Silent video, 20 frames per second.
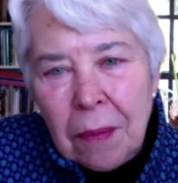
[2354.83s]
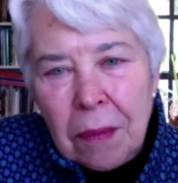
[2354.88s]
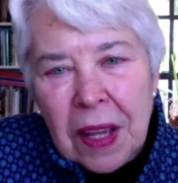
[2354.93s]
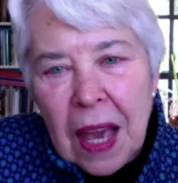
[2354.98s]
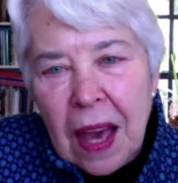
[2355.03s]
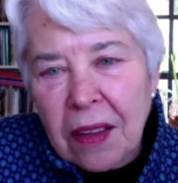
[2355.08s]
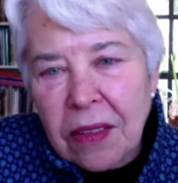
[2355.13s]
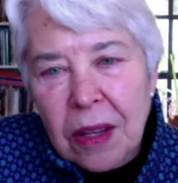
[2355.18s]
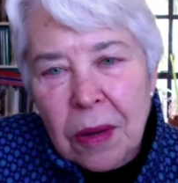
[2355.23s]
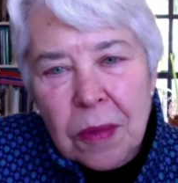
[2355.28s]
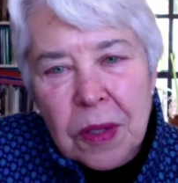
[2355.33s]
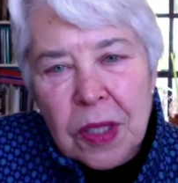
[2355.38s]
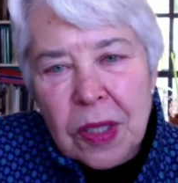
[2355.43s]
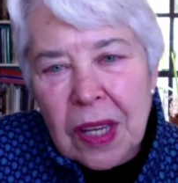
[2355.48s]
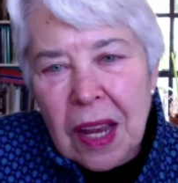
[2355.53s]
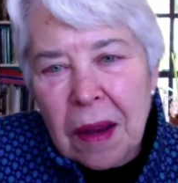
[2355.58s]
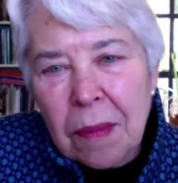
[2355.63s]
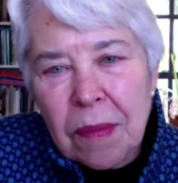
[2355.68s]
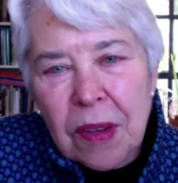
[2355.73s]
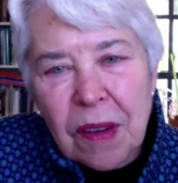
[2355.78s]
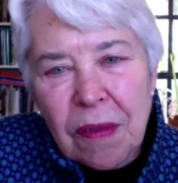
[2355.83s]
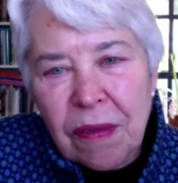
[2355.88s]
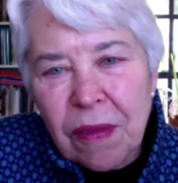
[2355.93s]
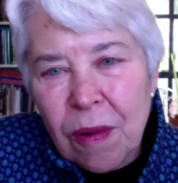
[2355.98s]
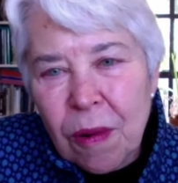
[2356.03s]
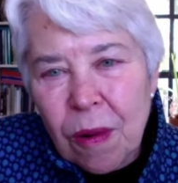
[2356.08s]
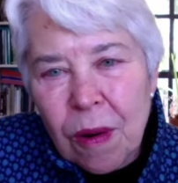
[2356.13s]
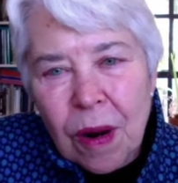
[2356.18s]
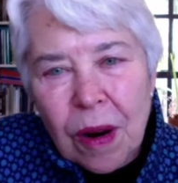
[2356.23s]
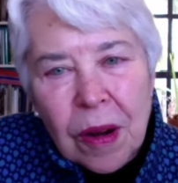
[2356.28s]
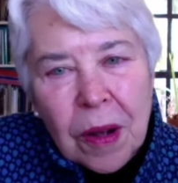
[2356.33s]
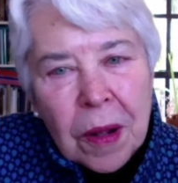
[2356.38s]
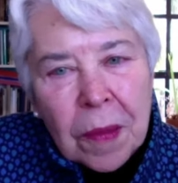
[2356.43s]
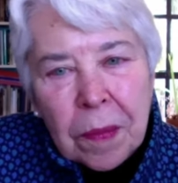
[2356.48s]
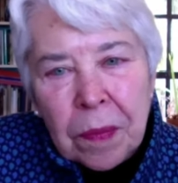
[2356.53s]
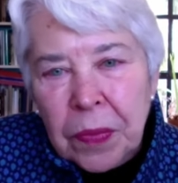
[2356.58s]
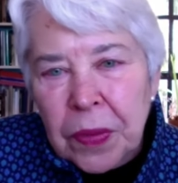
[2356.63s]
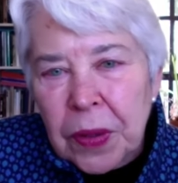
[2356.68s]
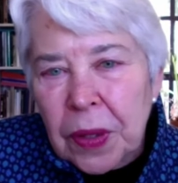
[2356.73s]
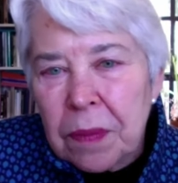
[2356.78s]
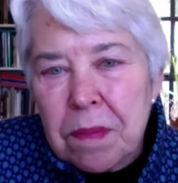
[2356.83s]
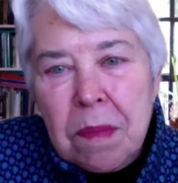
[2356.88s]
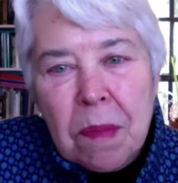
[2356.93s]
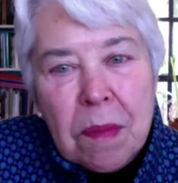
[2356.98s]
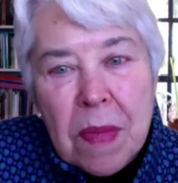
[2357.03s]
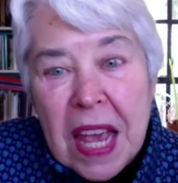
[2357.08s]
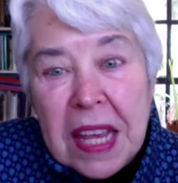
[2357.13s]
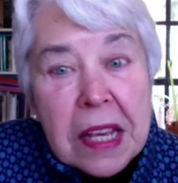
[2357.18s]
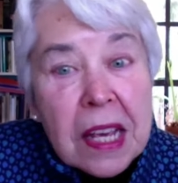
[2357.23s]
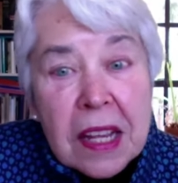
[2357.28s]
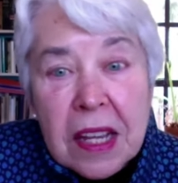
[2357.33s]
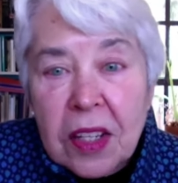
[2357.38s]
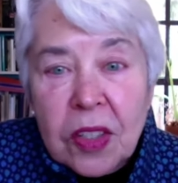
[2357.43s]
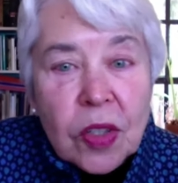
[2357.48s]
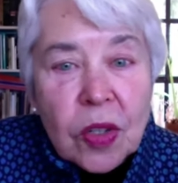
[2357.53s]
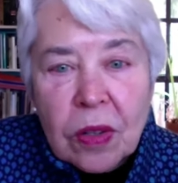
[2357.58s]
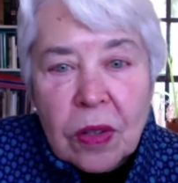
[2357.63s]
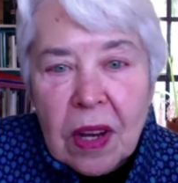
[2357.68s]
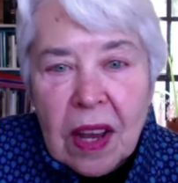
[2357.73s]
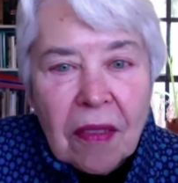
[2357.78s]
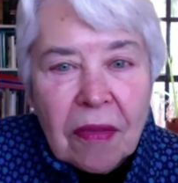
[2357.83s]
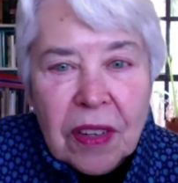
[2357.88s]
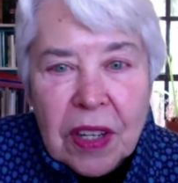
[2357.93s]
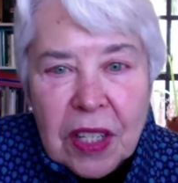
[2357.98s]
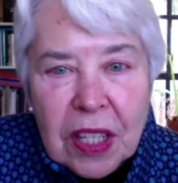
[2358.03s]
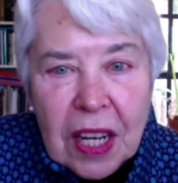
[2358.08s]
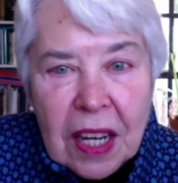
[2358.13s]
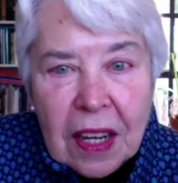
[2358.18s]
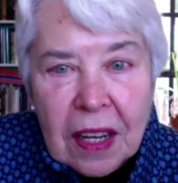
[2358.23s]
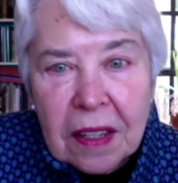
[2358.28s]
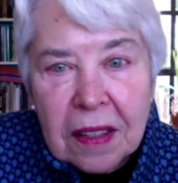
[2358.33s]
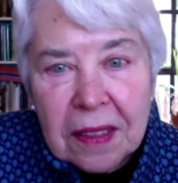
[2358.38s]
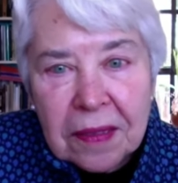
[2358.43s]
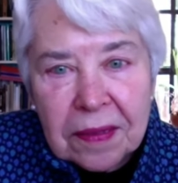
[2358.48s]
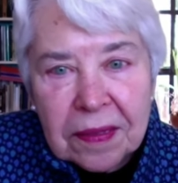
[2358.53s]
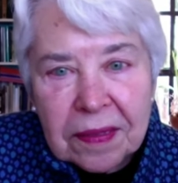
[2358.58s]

Cathy was saying before, making history every day.